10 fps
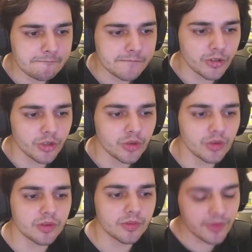You
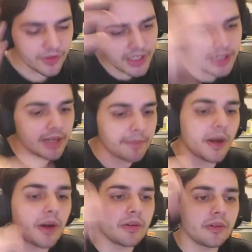could think
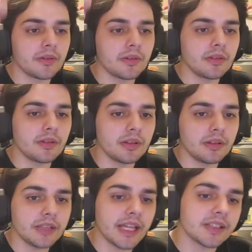about
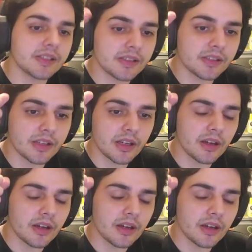less.